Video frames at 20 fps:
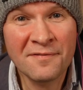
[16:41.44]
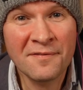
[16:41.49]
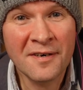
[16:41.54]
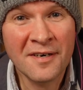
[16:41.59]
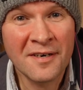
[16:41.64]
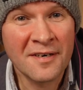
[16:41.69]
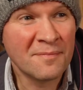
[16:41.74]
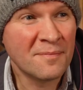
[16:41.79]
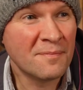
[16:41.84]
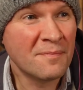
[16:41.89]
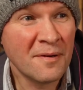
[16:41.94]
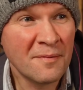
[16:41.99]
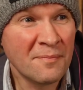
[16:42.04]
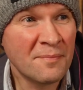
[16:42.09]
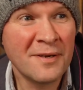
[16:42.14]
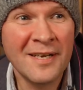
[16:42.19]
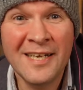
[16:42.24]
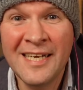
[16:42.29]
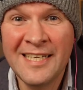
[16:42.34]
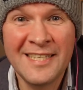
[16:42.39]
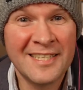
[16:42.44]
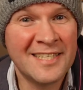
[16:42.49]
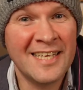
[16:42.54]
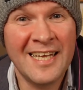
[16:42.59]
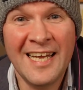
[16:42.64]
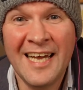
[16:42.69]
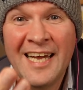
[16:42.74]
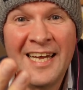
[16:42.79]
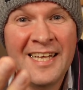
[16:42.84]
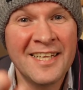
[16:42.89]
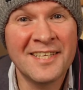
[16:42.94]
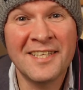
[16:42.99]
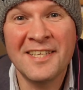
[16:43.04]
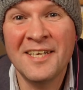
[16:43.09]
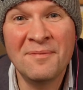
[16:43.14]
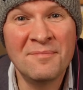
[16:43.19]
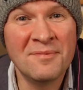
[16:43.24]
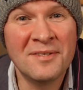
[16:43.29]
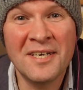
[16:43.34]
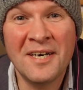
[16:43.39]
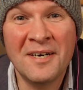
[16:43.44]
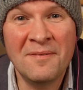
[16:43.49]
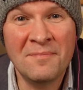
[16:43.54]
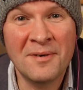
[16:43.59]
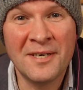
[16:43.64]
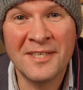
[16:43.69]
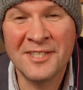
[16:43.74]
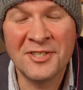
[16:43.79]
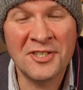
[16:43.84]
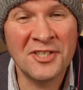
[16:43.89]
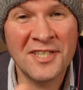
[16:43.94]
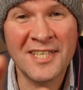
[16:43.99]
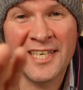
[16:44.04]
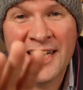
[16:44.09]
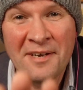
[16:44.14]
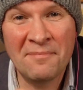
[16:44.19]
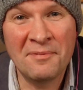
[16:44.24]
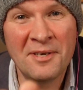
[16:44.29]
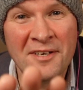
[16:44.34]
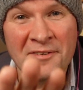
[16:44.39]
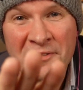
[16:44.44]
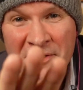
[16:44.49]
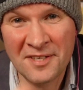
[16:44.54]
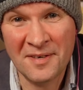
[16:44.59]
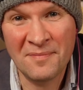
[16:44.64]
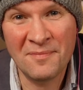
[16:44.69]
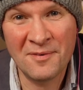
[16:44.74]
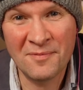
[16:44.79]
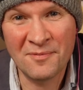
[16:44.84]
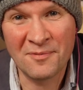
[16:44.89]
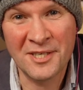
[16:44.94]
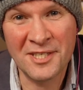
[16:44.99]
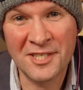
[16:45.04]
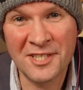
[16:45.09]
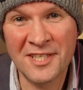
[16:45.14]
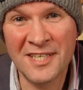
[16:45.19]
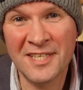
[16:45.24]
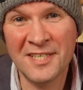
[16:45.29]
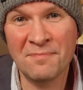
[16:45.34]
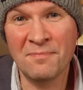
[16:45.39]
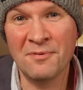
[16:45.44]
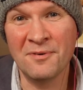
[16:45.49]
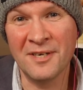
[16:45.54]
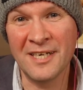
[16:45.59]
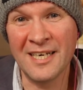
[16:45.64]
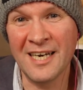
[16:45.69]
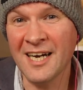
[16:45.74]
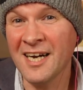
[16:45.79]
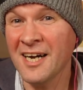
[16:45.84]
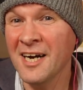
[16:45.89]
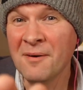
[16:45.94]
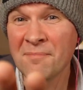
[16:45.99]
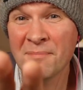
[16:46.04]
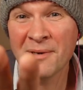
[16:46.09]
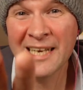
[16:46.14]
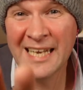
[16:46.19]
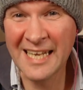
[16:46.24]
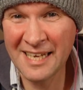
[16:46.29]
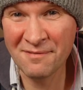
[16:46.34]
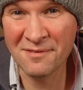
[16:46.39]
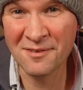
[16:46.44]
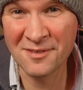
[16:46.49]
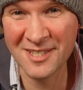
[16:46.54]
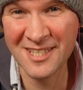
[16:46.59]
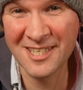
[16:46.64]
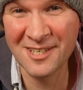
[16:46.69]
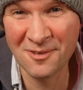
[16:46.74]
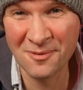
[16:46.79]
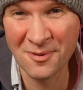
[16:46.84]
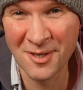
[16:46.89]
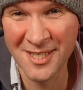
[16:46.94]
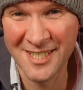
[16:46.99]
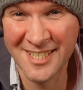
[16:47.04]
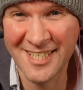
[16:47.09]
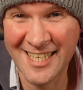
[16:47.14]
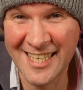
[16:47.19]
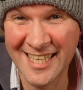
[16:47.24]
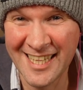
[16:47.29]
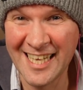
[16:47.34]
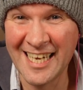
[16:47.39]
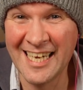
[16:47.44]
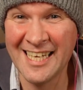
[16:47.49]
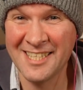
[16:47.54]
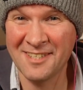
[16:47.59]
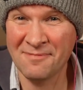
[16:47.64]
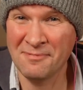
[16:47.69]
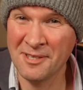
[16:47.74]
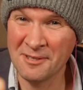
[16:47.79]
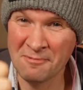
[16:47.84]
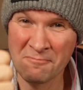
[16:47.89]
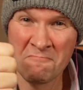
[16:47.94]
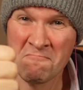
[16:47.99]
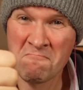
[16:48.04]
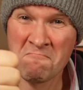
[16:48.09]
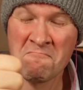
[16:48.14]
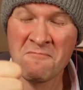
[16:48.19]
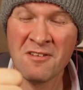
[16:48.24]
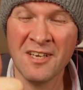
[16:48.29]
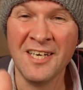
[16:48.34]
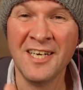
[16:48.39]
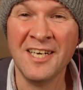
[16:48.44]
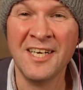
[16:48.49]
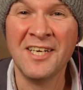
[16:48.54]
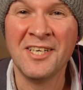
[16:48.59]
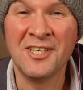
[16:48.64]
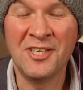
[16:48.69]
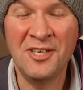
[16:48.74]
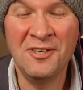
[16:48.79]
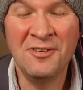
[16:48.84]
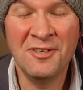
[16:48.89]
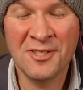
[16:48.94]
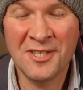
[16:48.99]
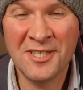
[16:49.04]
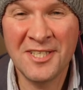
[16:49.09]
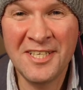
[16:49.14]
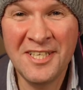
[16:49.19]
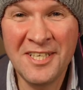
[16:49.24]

far, please hit the thumbs up button just to let me know someone reached this point. I can't believe you're still watching this, but kudos to